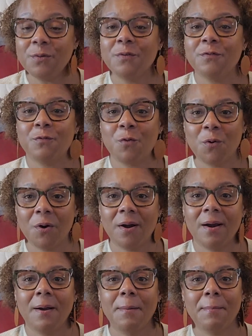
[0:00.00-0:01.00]

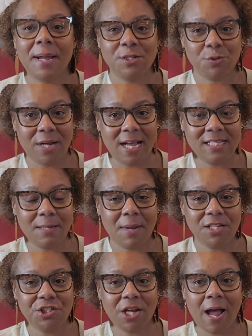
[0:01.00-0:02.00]
for patronizing
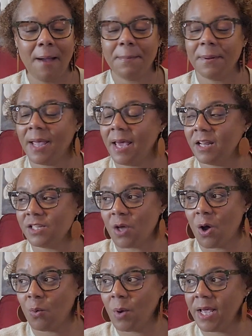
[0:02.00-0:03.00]
my shop. And as
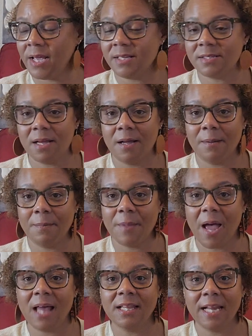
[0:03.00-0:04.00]
always,
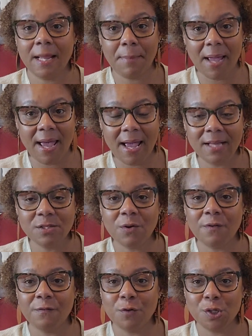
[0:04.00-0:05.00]
holiday bags
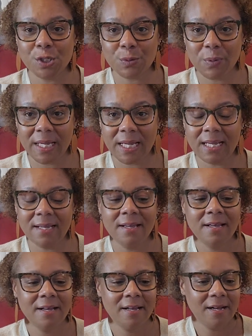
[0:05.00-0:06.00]
are in full swing.
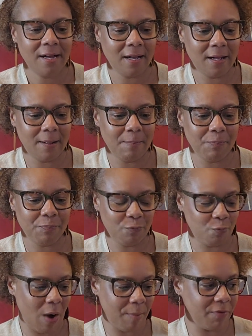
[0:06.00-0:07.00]

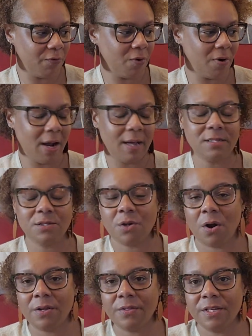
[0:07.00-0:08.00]
Right before I
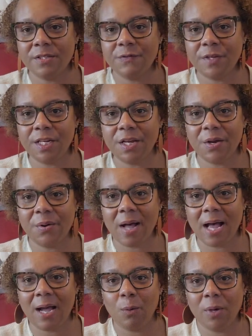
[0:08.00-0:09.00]
started this video,
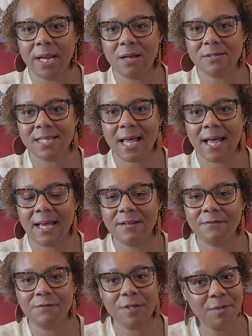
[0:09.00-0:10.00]
I went outside
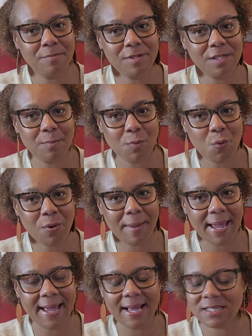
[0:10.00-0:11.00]
and filmed some more
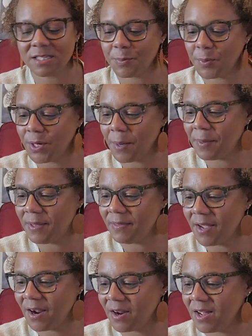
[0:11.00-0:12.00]
bags to put up in
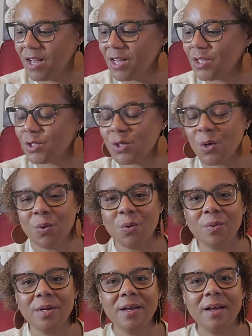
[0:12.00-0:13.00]
there.
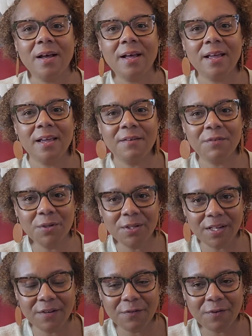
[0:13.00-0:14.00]
So if you're
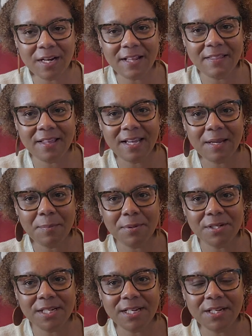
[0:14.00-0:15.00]
looking for anything in
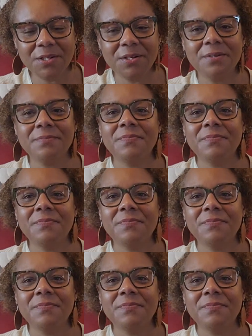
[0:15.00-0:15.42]
particular,